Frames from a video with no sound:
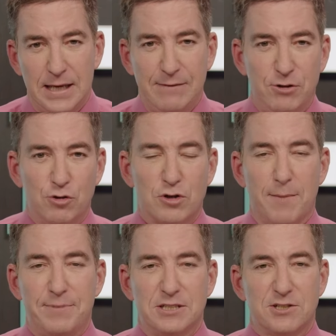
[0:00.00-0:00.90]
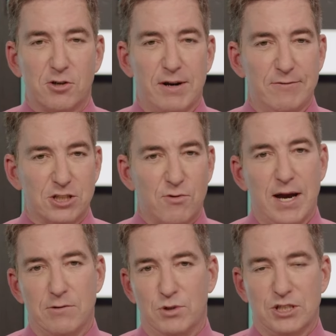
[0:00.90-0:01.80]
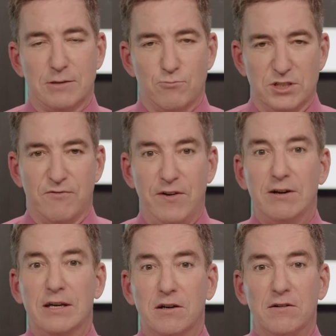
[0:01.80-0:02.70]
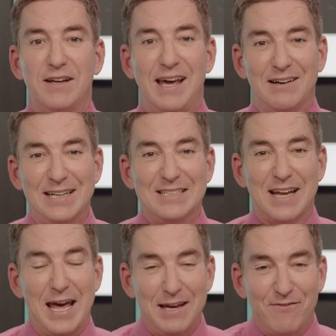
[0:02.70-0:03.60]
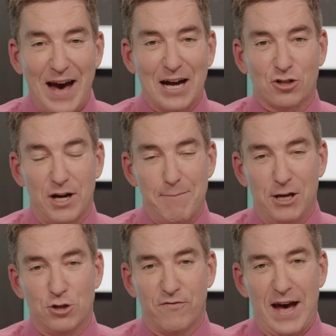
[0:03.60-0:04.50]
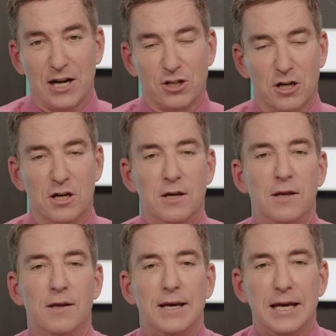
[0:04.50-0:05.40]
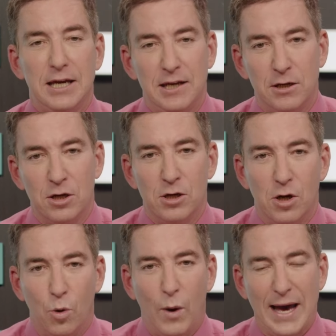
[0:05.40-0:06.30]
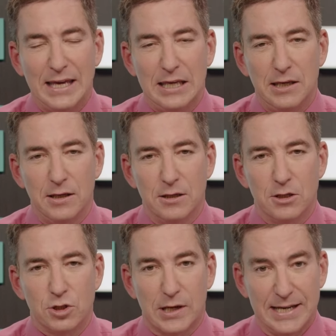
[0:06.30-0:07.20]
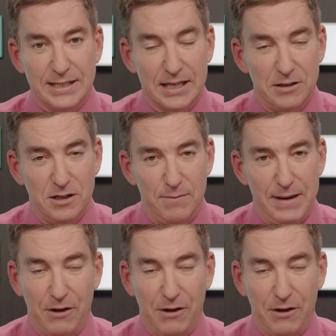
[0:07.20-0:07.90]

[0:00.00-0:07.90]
he viewed Trump as the gravest threat, which was very clearly at least a factor, a major factor in why he tried to kill him.